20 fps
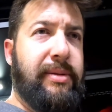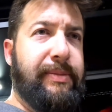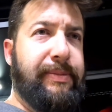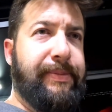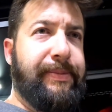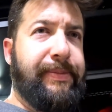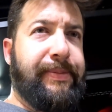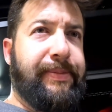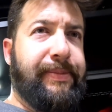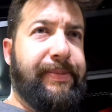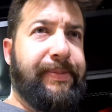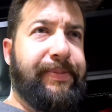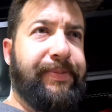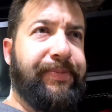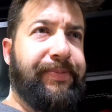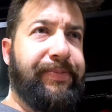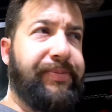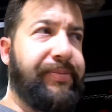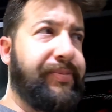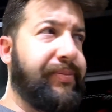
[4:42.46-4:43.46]

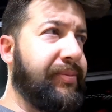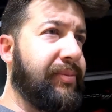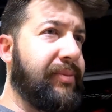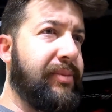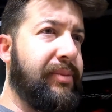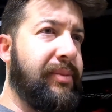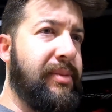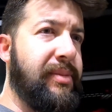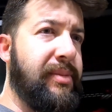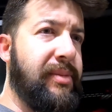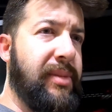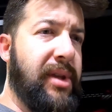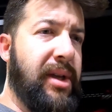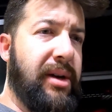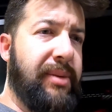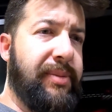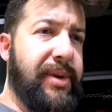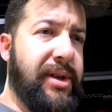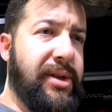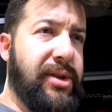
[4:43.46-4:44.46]
I'm
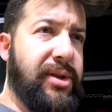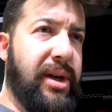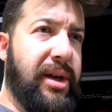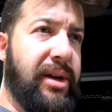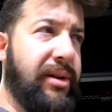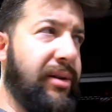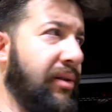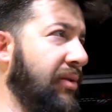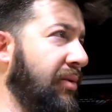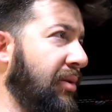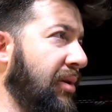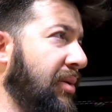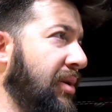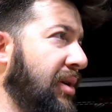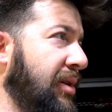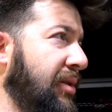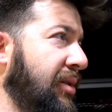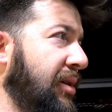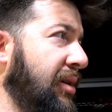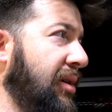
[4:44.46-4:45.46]
gonna try to throw
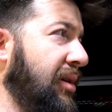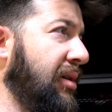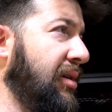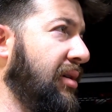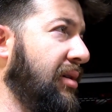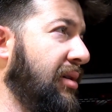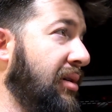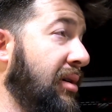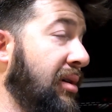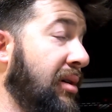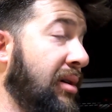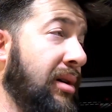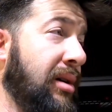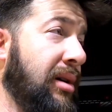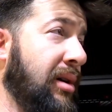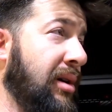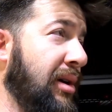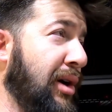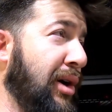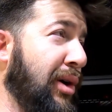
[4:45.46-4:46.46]
on the
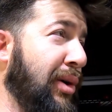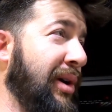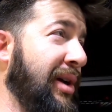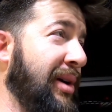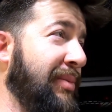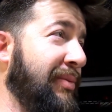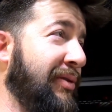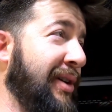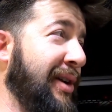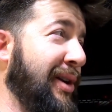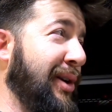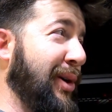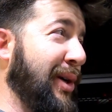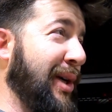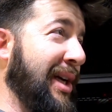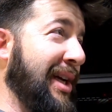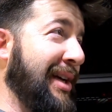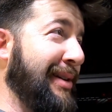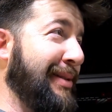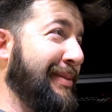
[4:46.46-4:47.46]
OEM fender
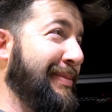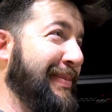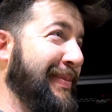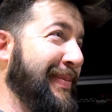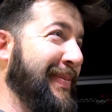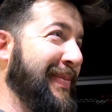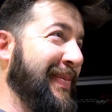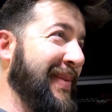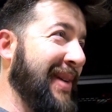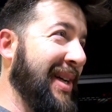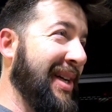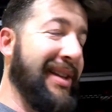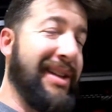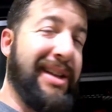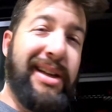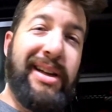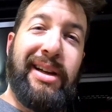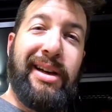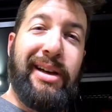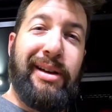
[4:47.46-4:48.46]
again, and
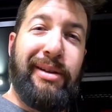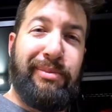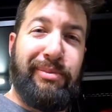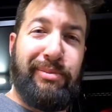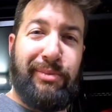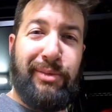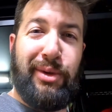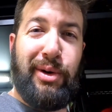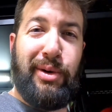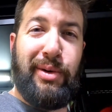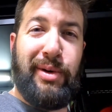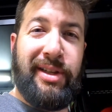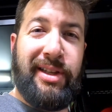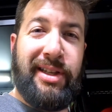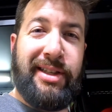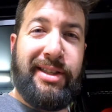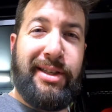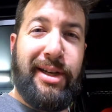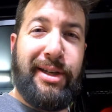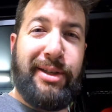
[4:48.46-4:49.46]
then throw on
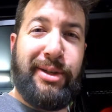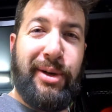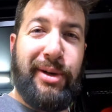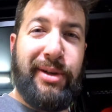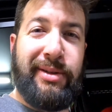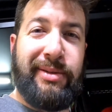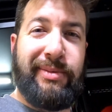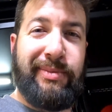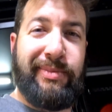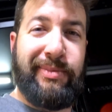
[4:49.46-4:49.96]
that side skirt.